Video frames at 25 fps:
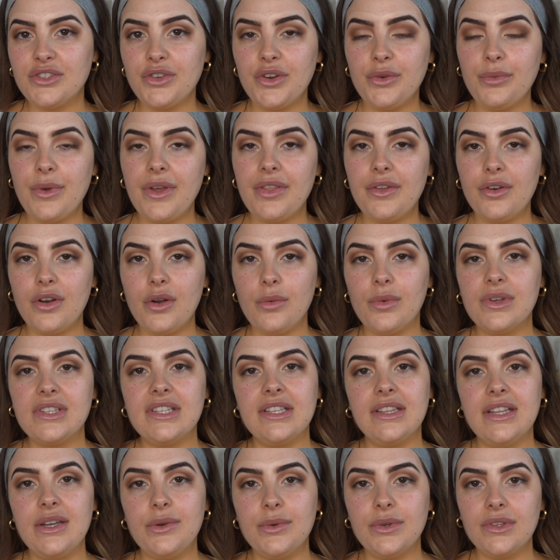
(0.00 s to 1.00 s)
So whether it was
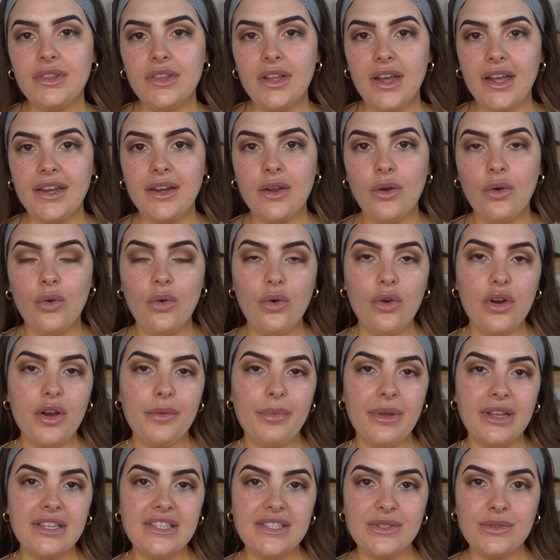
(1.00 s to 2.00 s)
a liquid liner or
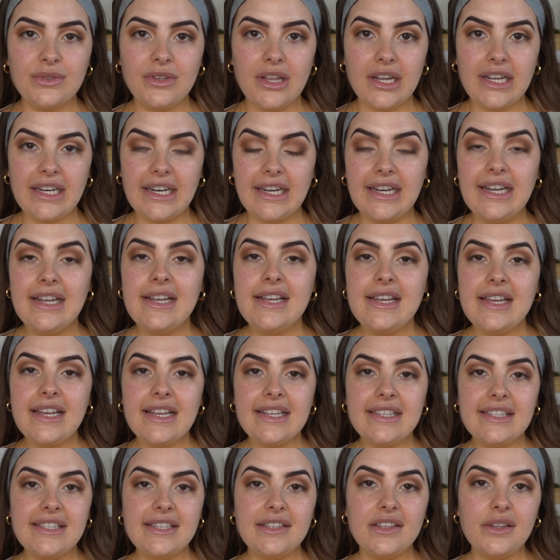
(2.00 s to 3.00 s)
a pencil liner,
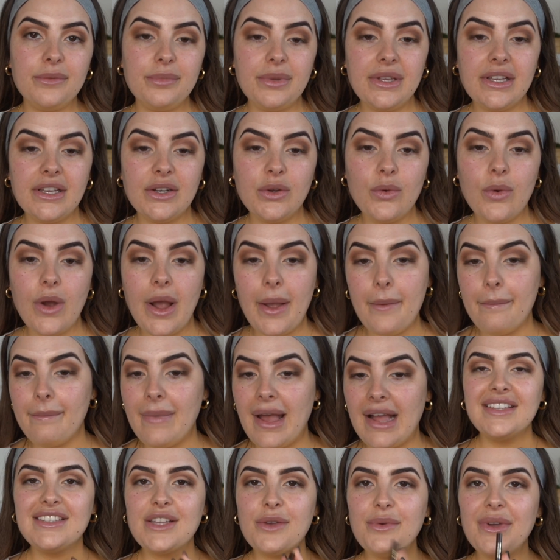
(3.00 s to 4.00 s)
it still appeared quite
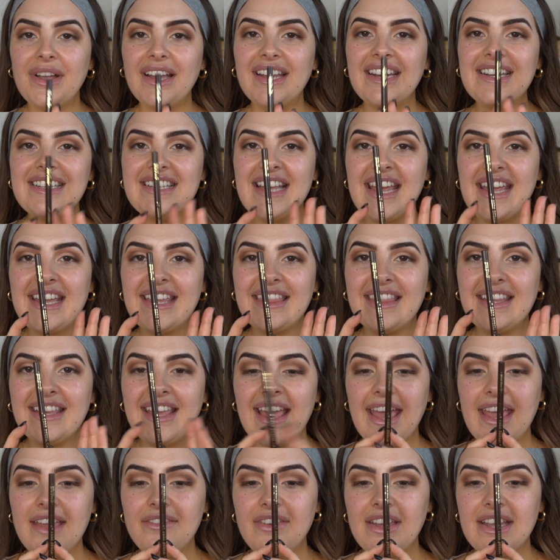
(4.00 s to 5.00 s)
matte. So we're going to take the
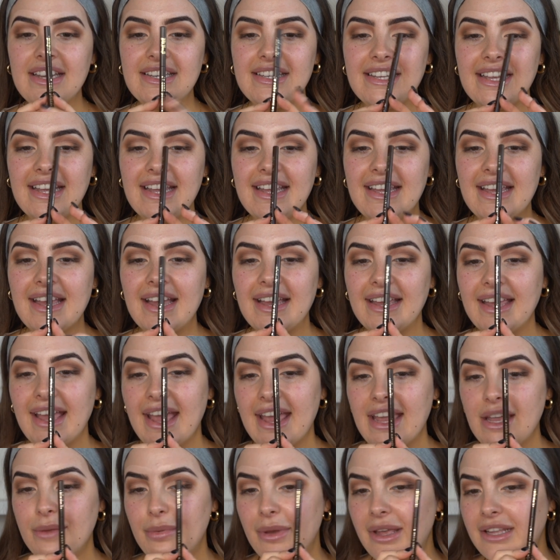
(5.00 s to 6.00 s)
KVD
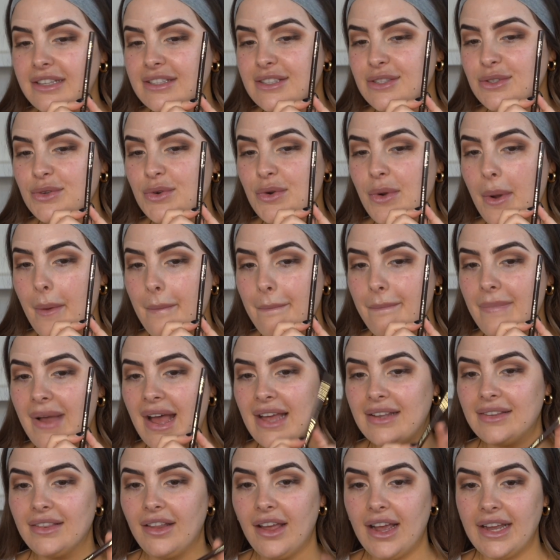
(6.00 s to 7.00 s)
Cake Pencil
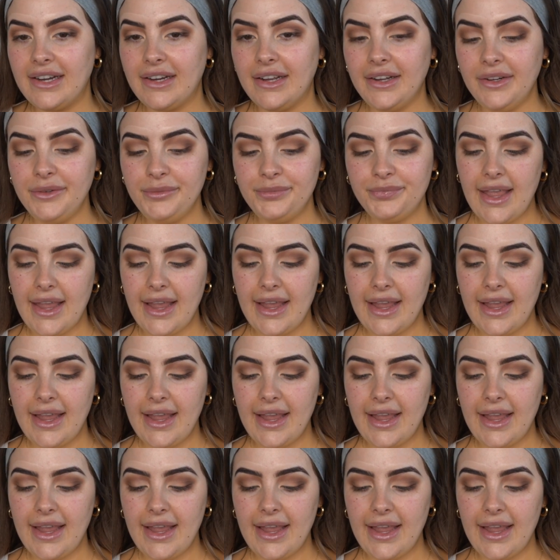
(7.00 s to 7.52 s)
Matte Liner.